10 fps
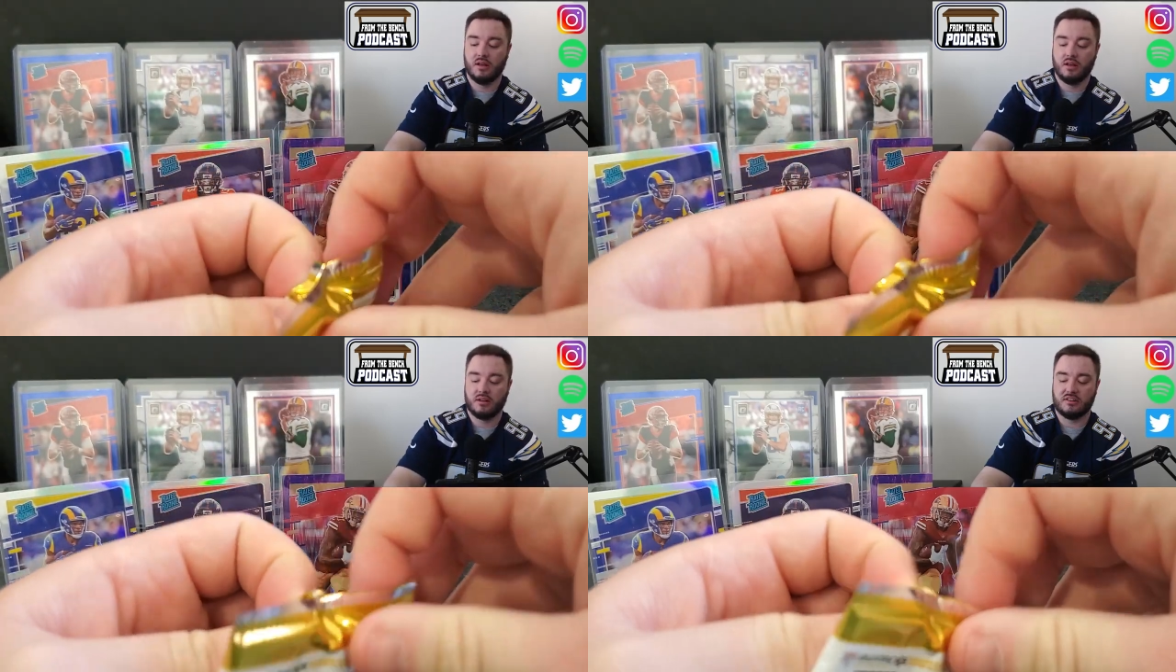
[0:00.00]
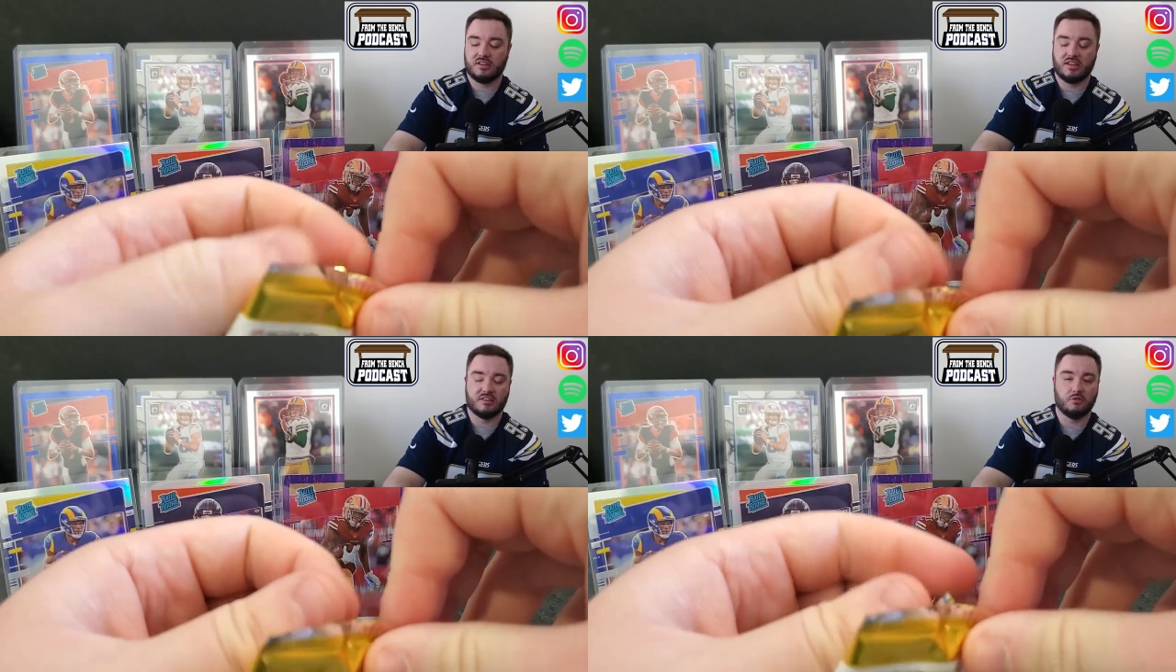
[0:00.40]
Because like,
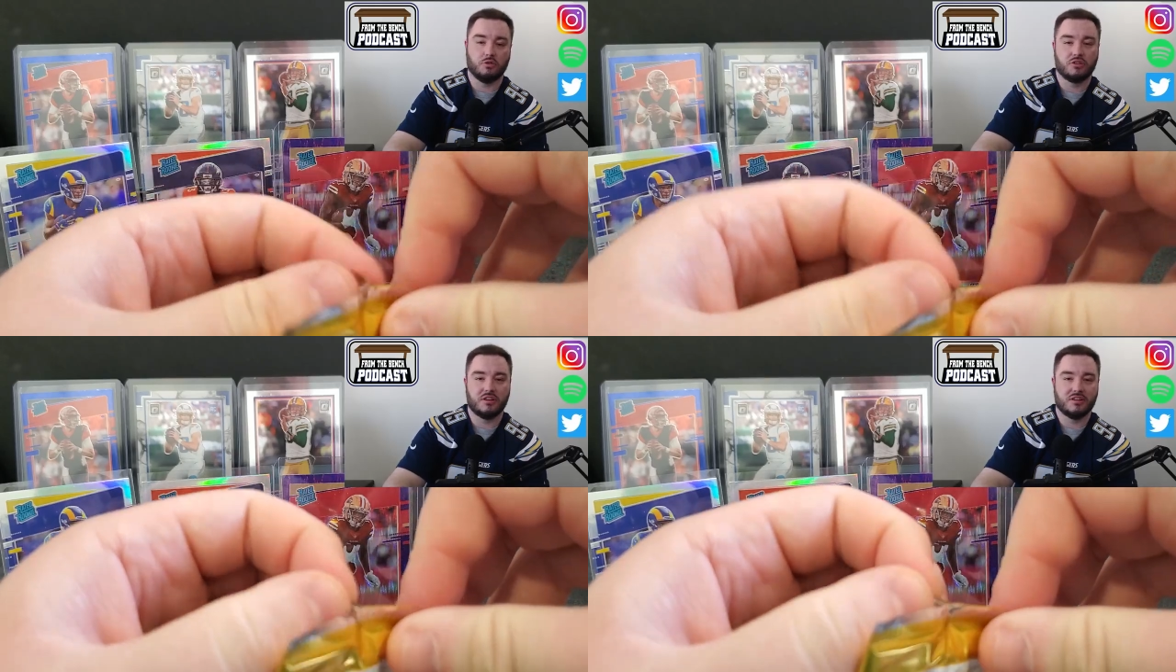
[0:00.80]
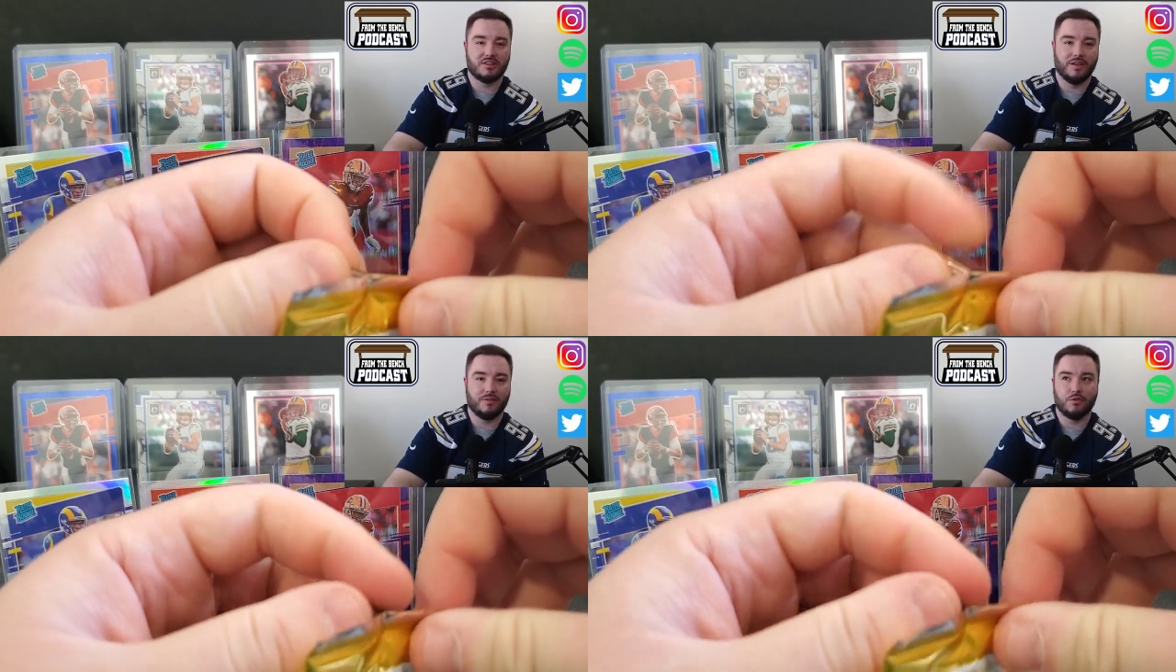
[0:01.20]
is it worth it to
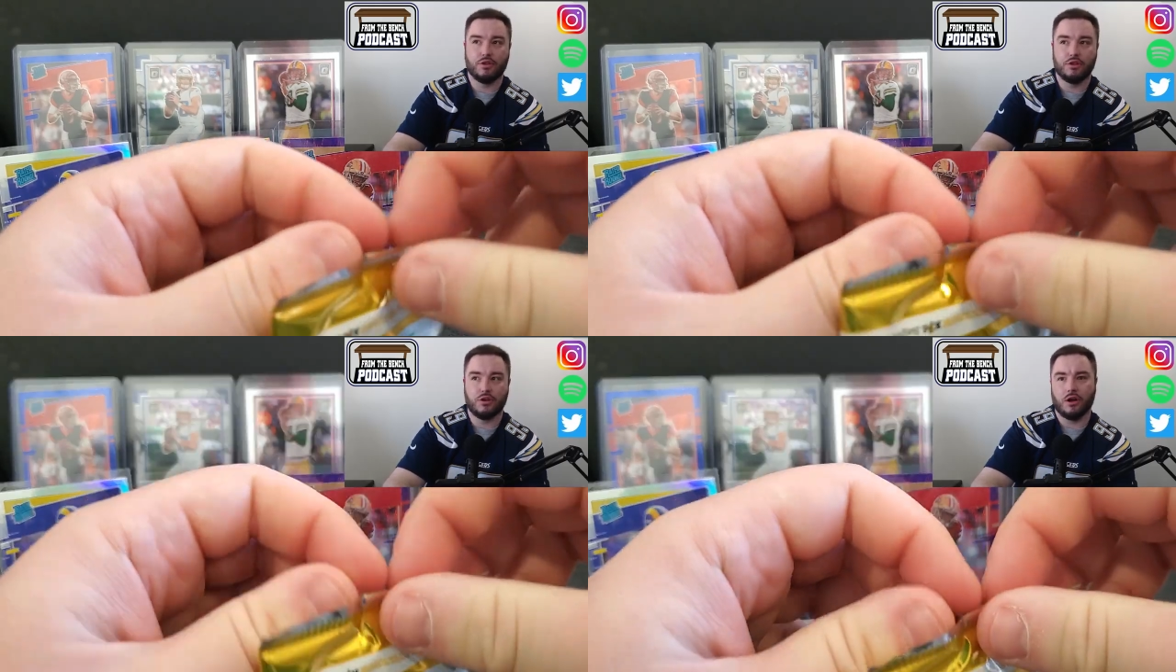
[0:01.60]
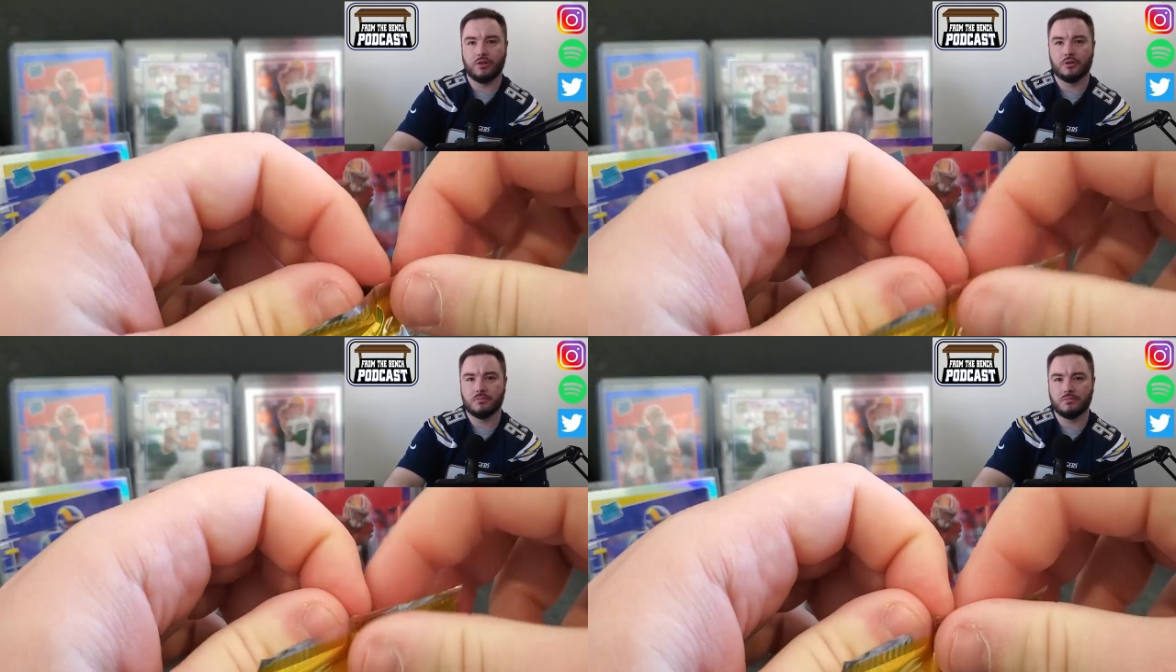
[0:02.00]
sell it for the dollar?